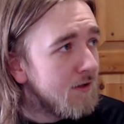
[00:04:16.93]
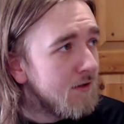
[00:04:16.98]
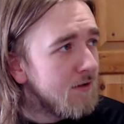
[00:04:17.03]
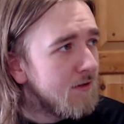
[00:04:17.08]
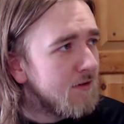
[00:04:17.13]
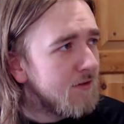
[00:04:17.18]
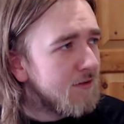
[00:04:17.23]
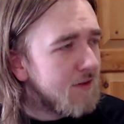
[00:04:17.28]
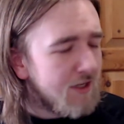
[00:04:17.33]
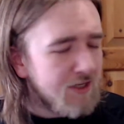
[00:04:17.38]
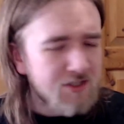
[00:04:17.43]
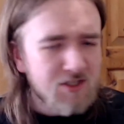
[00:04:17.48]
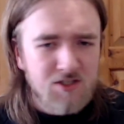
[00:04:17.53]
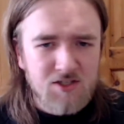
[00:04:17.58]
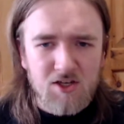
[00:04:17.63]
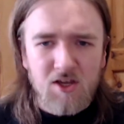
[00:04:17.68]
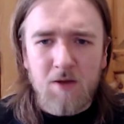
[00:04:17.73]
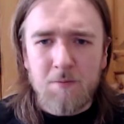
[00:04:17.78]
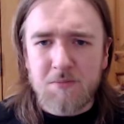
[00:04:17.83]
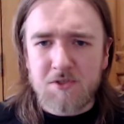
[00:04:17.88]
these are
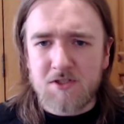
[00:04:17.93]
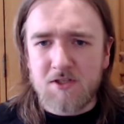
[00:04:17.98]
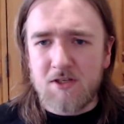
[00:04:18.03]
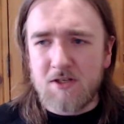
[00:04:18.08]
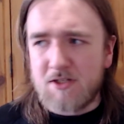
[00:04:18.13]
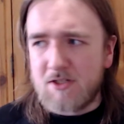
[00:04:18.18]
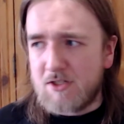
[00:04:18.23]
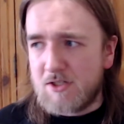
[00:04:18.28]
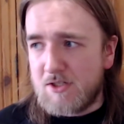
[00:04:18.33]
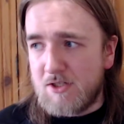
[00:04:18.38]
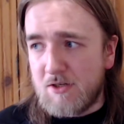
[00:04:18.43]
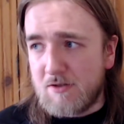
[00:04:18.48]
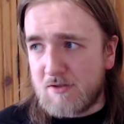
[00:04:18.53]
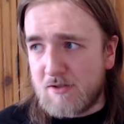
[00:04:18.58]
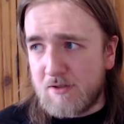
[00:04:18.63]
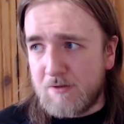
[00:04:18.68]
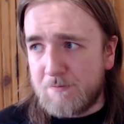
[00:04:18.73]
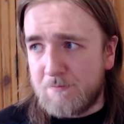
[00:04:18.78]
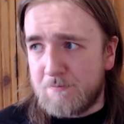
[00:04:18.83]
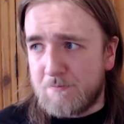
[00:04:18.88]
terms that you
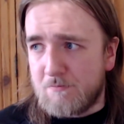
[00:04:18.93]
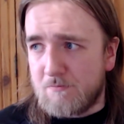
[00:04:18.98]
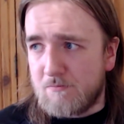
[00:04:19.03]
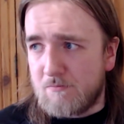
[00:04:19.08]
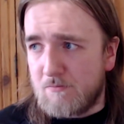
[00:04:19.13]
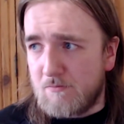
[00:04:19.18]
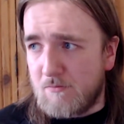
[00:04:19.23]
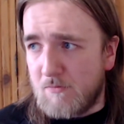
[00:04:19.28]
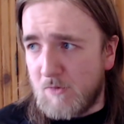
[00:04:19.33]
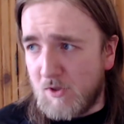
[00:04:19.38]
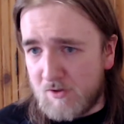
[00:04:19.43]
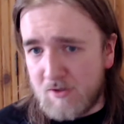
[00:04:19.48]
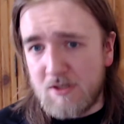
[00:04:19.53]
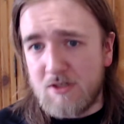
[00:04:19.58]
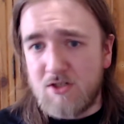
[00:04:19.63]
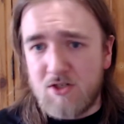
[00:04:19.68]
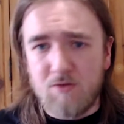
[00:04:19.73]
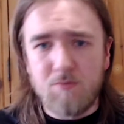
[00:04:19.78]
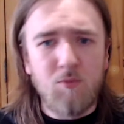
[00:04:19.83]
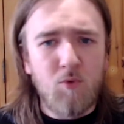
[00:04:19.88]
can look
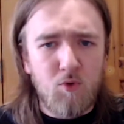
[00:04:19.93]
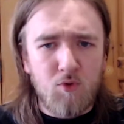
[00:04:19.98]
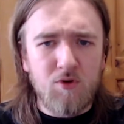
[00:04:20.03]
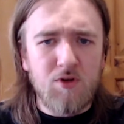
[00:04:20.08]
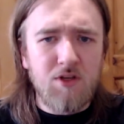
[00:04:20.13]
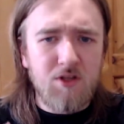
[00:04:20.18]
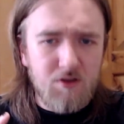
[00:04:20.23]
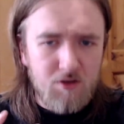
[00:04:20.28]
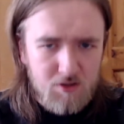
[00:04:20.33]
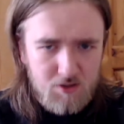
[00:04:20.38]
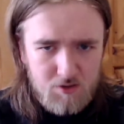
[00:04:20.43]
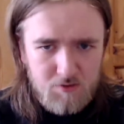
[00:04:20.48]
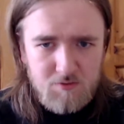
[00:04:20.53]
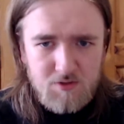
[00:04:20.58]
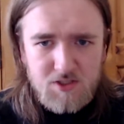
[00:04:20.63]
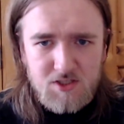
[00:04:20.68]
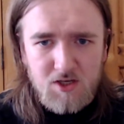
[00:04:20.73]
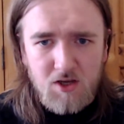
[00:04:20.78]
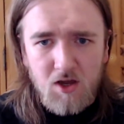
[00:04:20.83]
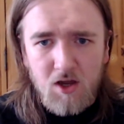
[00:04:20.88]
into more in your own
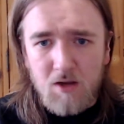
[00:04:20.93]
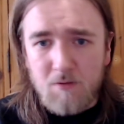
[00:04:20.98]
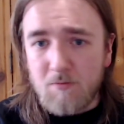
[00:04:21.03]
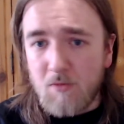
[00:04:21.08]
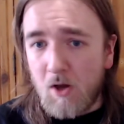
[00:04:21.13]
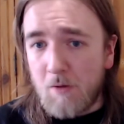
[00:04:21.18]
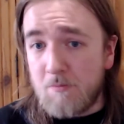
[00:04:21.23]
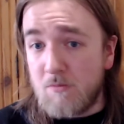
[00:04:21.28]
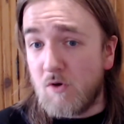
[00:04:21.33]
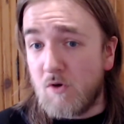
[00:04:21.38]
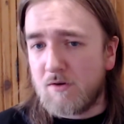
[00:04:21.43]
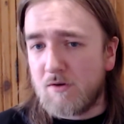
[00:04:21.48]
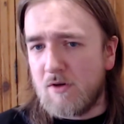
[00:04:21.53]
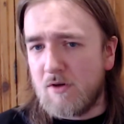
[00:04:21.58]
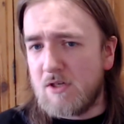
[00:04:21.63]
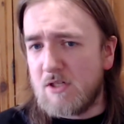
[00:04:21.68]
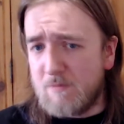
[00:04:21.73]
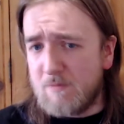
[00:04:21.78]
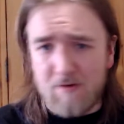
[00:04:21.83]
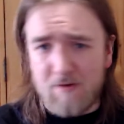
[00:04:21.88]
time. I'm not
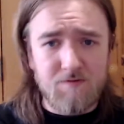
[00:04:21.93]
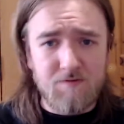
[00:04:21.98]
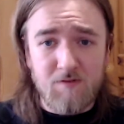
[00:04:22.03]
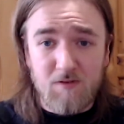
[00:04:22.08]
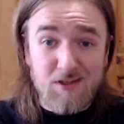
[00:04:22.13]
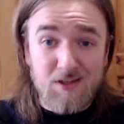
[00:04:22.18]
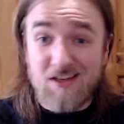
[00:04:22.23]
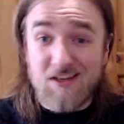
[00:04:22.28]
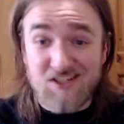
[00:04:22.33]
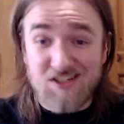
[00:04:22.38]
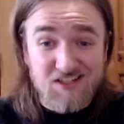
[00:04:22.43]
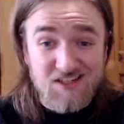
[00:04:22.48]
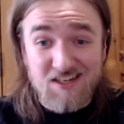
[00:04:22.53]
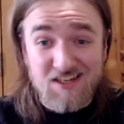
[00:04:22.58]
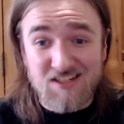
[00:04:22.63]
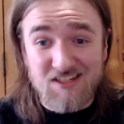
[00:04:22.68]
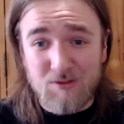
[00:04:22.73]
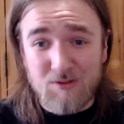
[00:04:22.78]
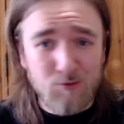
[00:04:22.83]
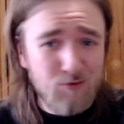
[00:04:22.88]
going to be fully
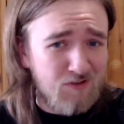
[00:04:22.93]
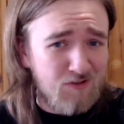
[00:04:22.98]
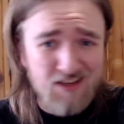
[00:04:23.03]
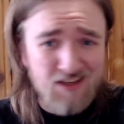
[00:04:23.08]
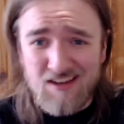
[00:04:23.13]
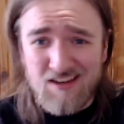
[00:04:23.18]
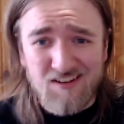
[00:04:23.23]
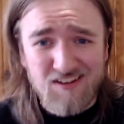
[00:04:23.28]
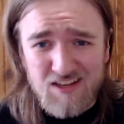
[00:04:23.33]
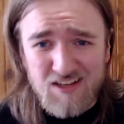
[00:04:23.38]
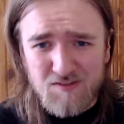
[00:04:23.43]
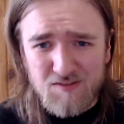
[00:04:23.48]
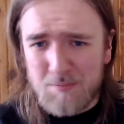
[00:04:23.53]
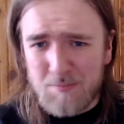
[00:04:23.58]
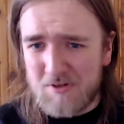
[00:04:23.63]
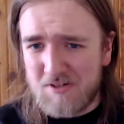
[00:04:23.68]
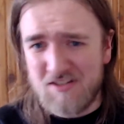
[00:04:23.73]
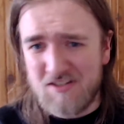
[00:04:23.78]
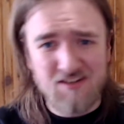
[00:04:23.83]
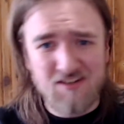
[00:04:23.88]
educating you on here either,
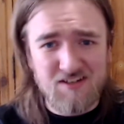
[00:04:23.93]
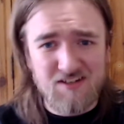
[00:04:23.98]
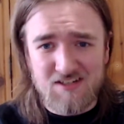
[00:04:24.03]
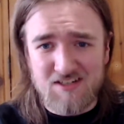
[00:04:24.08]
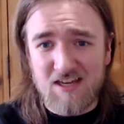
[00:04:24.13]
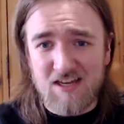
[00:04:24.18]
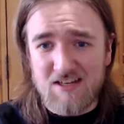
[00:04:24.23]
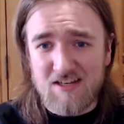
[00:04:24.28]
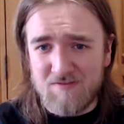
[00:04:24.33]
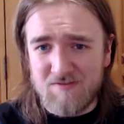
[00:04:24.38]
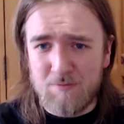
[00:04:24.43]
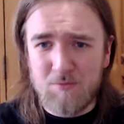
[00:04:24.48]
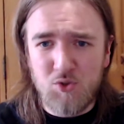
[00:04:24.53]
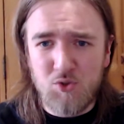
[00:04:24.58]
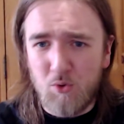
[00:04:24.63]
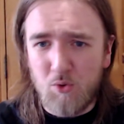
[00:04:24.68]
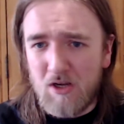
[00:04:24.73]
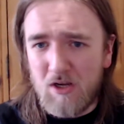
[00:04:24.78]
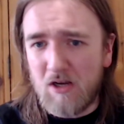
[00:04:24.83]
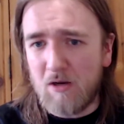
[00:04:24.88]
because like I said, if I'm
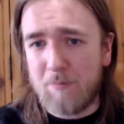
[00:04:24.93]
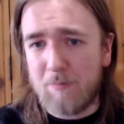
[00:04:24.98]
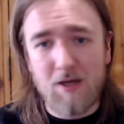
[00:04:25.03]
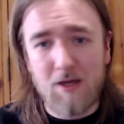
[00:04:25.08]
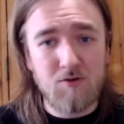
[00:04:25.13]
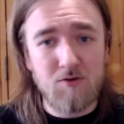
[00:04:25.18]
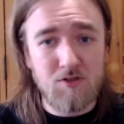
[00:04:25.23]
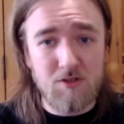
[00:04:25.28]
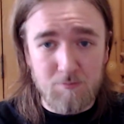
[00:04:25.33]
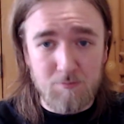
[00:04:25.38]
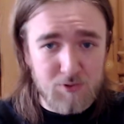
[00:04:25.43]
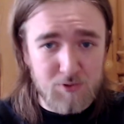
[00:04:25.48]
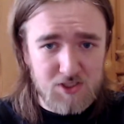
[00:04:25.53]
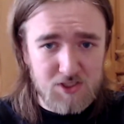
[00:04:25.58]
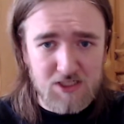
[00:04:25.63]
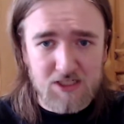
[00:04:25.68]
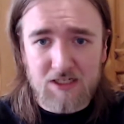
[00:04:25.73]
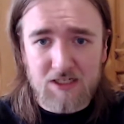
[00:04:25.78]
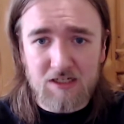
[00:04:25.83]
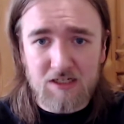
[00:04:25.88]
talking about in
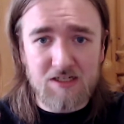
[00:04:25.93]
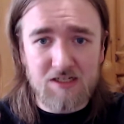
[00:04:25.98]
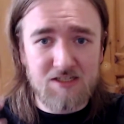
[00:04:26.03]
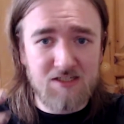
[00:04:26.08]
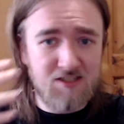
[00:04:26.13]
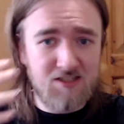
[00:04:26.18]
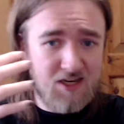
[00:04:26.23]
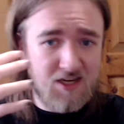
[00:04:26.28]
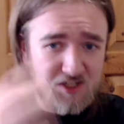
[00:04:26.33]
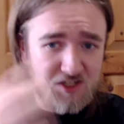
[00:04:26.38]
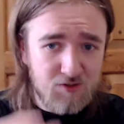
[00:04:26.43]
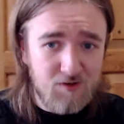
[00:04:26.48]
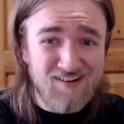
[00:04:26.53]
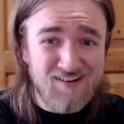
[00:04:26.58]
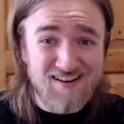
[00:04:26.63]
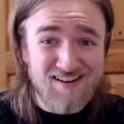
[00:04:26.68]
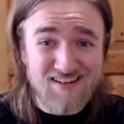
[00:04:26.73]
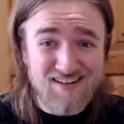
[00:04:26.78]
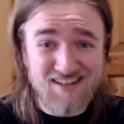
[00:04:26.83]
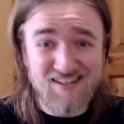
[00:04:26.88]
particular sexual
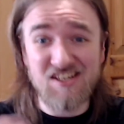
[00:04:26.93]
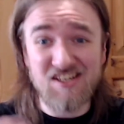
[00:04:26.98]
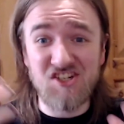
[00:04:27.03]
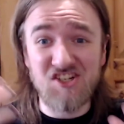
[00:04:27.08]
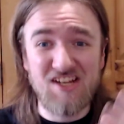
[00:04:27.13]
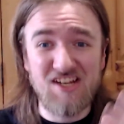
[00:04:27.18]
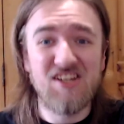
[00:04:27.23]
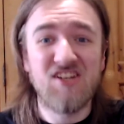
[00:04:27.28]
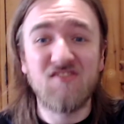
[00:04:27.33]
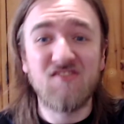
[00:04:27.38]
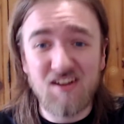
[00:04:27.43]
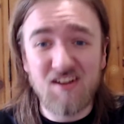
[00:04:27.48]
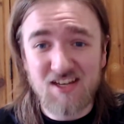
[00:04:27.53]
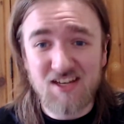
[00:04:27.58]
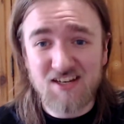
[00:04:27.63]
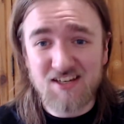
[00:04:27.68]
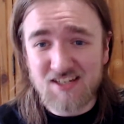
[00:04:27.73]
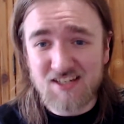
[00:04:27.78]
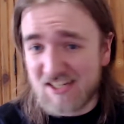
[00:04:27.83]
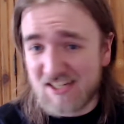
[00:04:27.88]
identities and gender
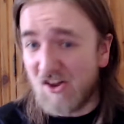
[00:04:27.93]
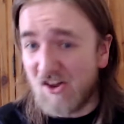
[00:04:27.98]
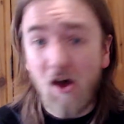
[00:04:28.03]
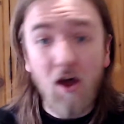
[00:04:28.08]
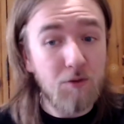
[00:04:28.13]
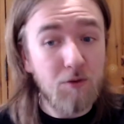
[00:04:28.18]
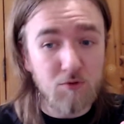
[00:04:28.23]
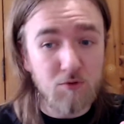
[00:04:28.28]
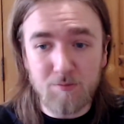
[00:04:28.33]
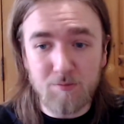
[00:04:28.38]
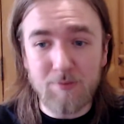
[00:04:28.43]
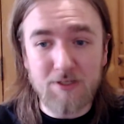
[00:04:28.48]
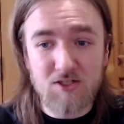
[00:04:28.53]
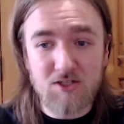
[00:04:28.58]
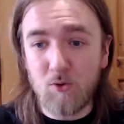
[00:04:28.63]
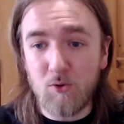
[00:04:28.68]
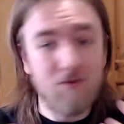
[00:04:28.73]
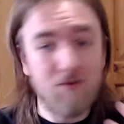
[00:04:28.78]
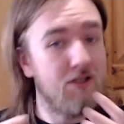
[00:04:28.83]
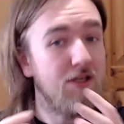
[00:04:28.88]
identities, I will be
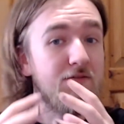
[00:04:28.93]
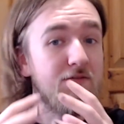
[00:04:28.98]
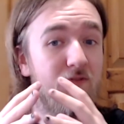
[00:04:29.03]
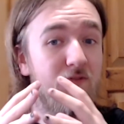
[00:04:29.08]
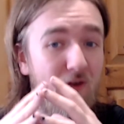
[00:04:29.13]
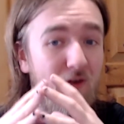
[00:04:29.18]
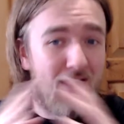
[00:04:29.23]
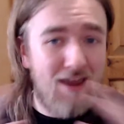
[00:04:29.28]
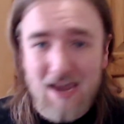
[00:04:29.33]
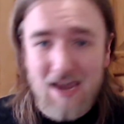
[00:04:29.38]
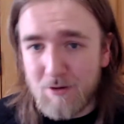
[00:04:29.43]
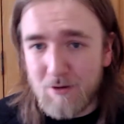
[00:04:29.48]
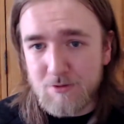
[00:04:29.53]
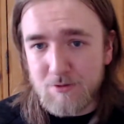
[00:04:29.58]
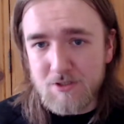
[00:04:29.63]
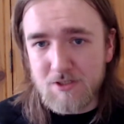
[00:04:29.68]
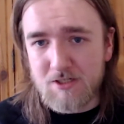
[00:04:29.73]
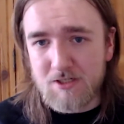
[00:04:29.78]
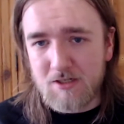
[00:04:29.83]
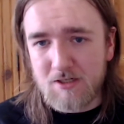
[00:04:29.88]
talking for hours.